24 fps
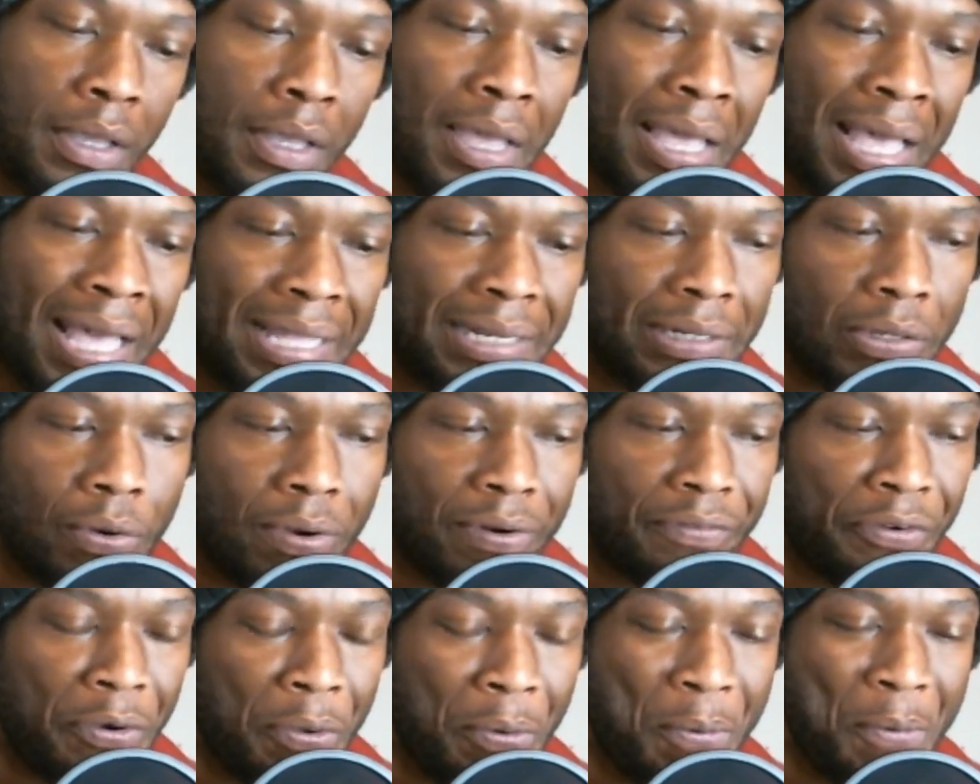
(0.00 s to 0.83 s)
Hello
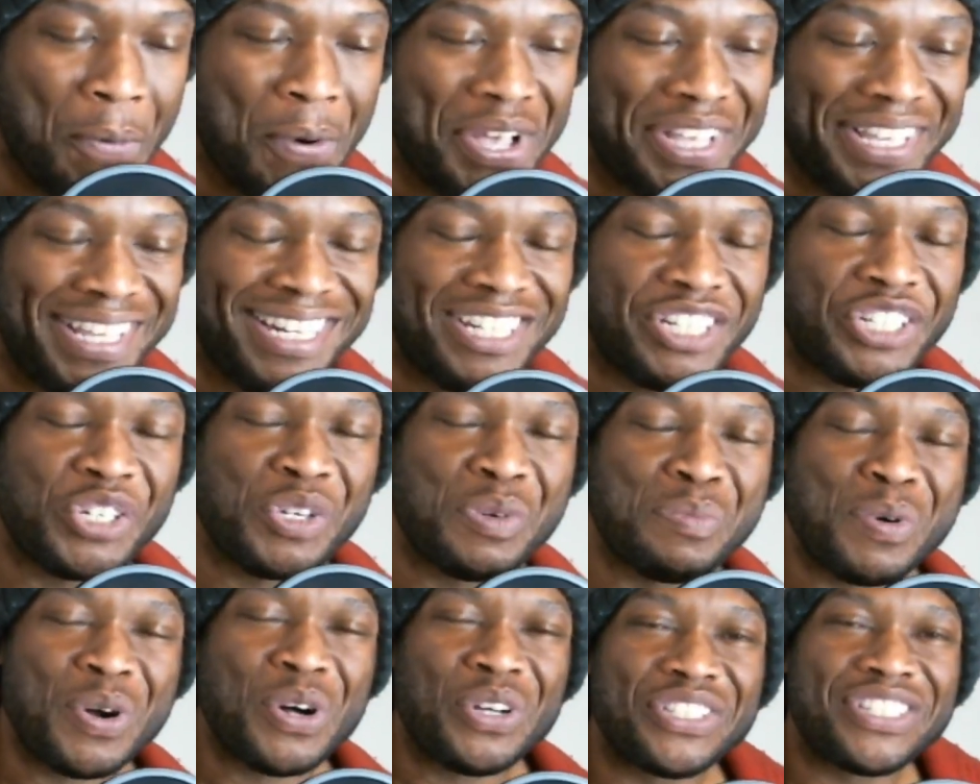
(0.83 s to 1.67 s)
everyone, it's
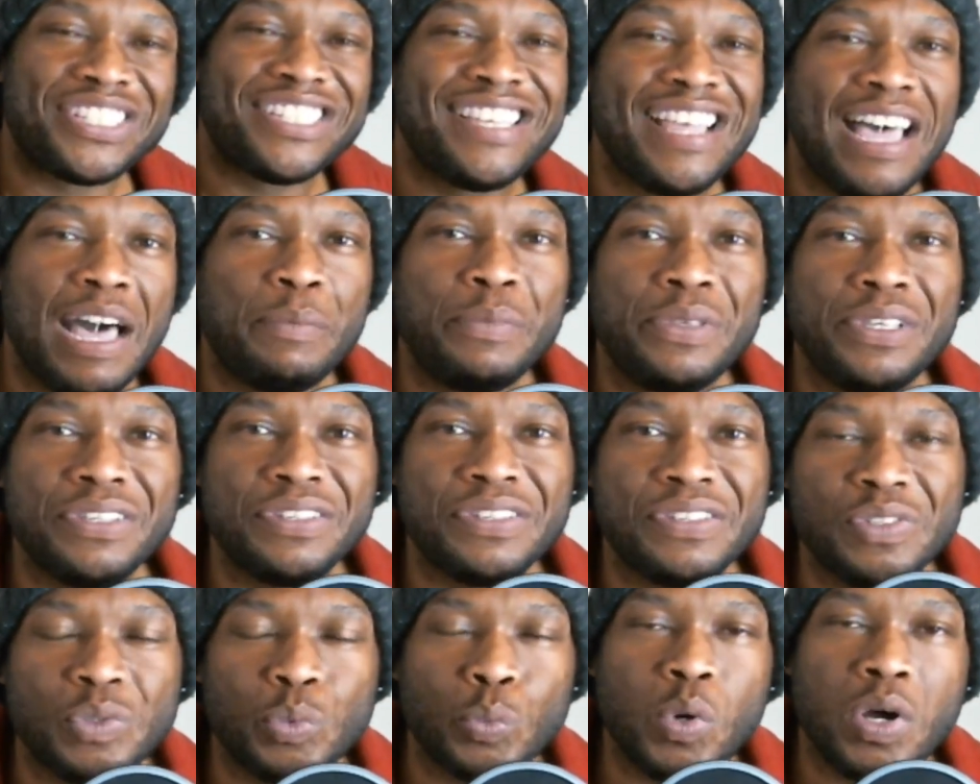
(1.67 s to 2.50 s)
Jamal
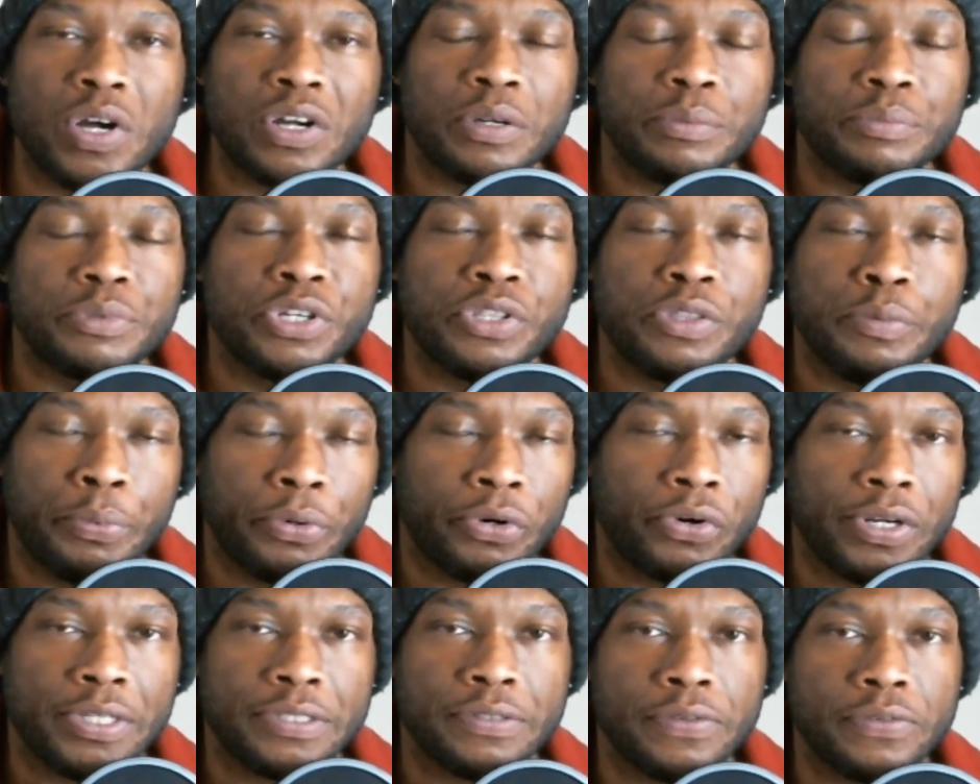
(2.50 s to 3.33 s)
Thomas. Welcome to the
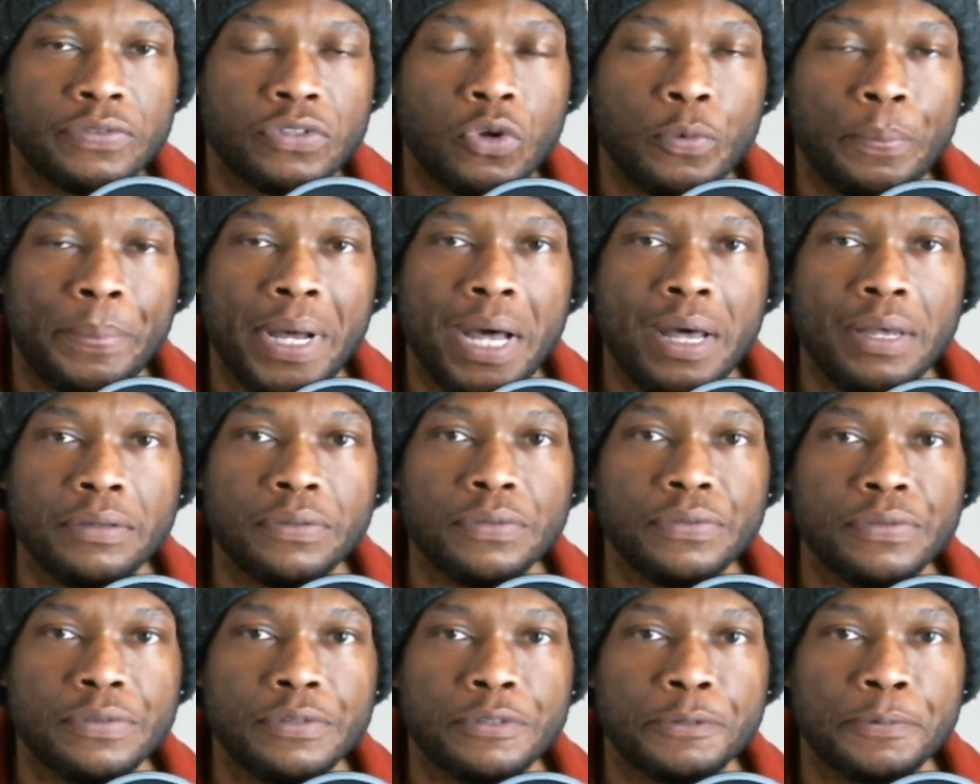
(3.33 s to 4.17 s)
Progressive
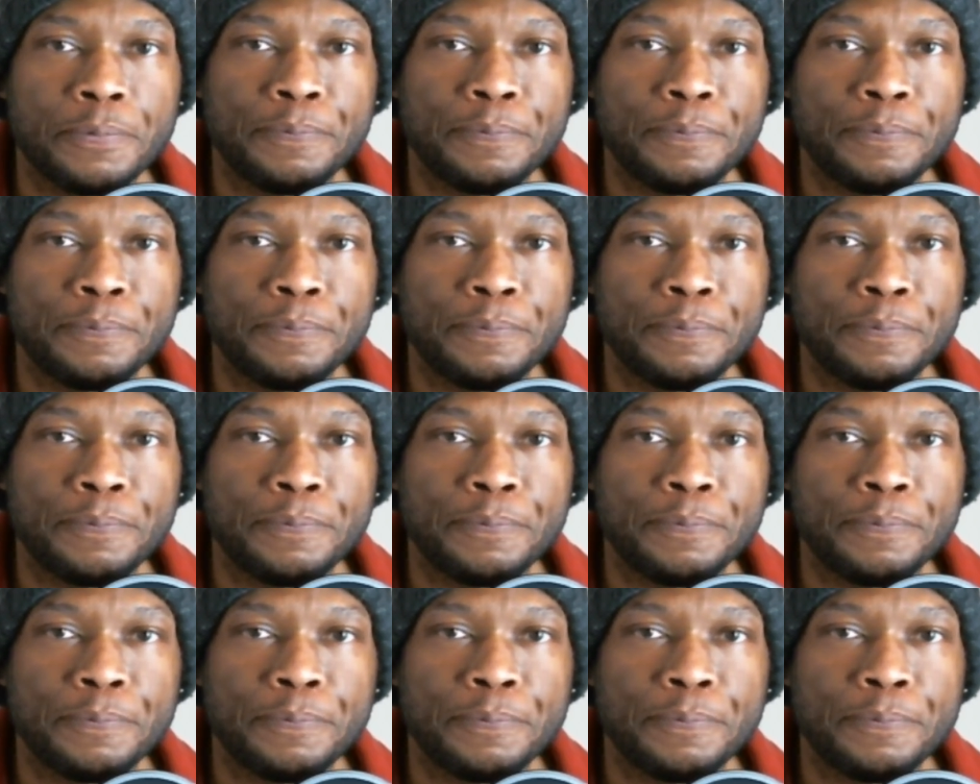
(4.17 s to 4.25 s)
Soapbox.